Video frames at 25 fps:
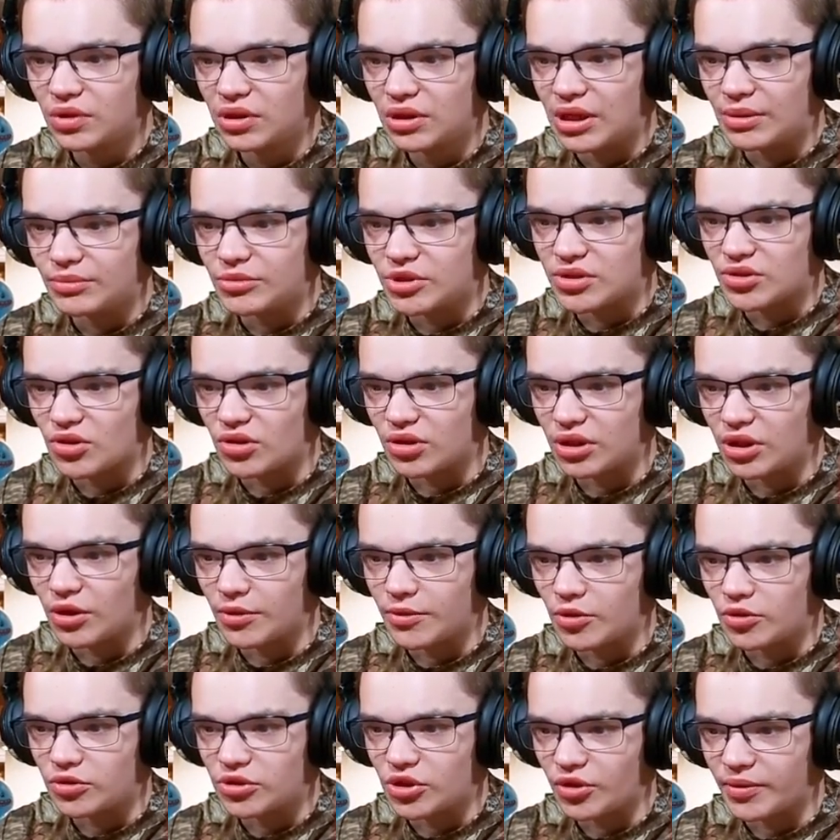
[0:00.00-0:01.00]
I'm just going to go
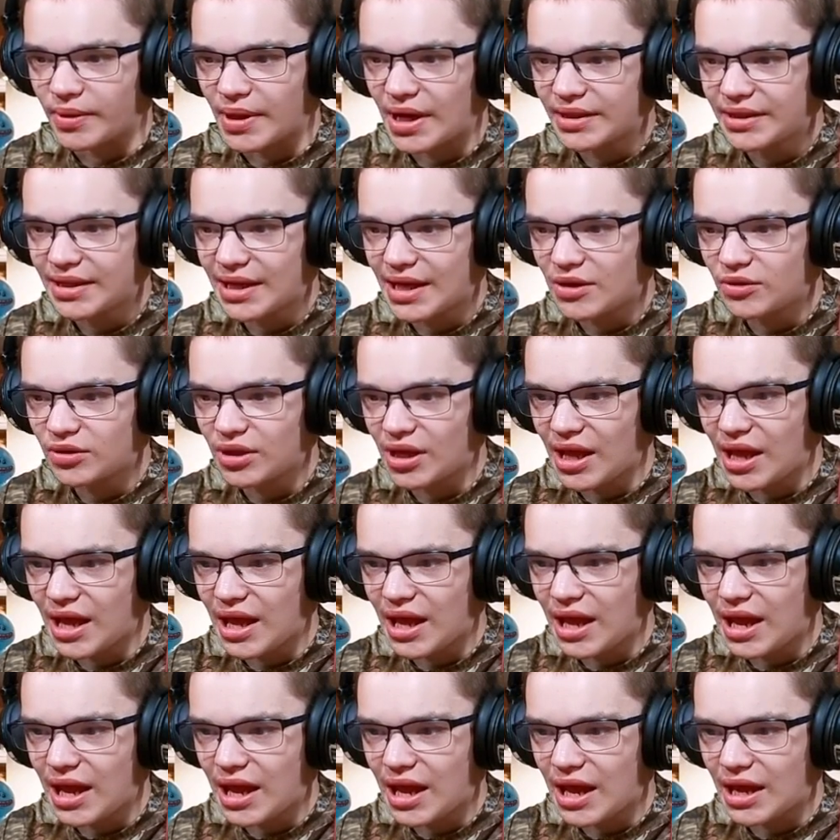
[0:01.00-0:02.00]
through, turn that down,
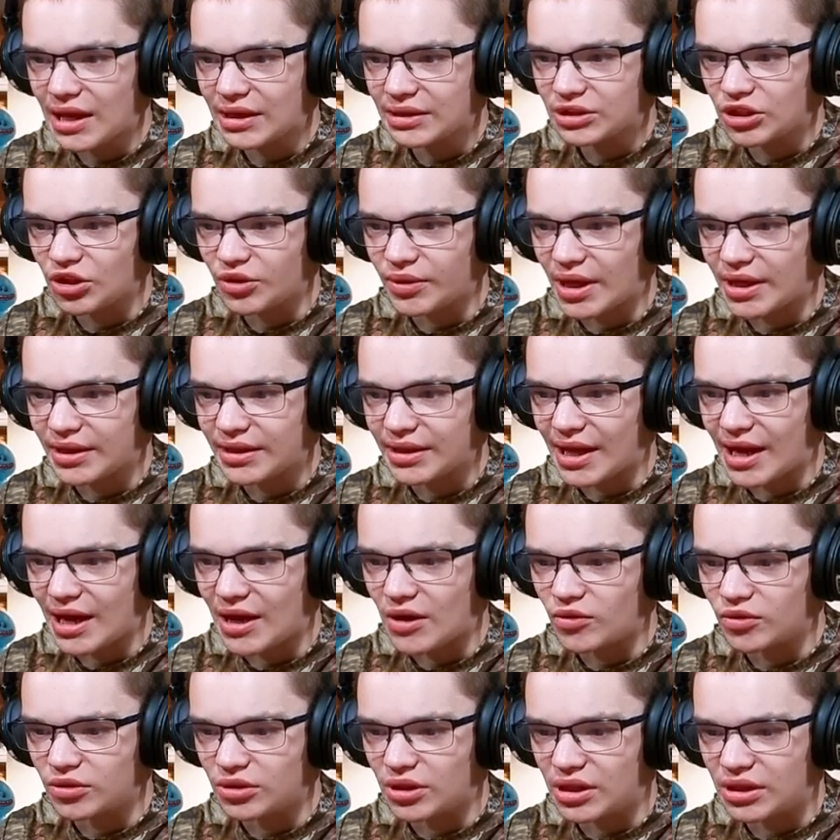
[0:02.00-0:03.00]
and turn that
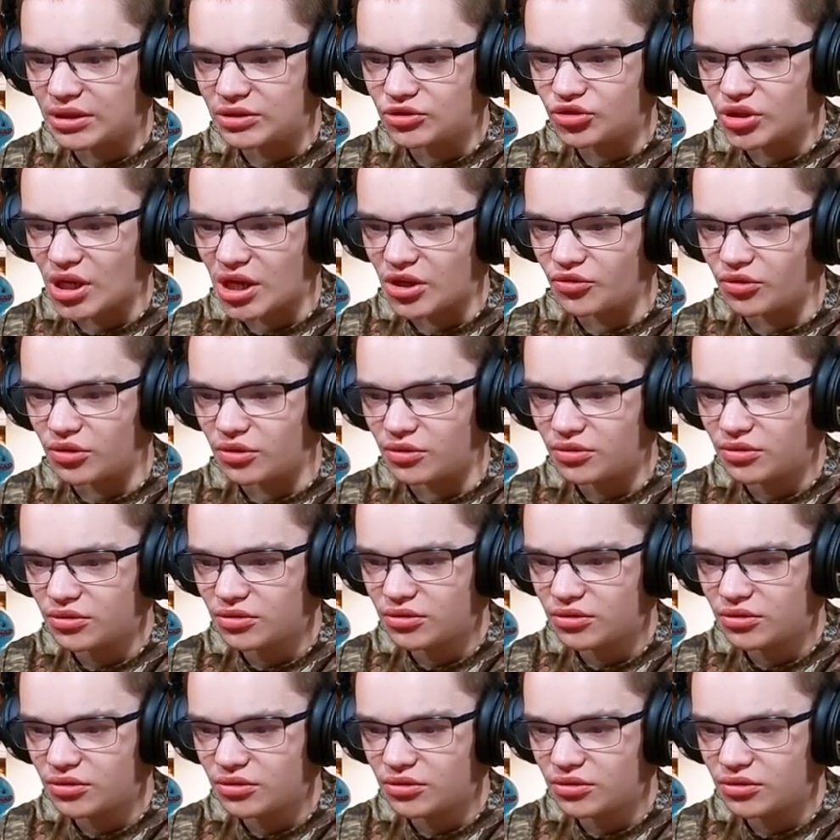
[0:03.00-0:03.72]
down in general.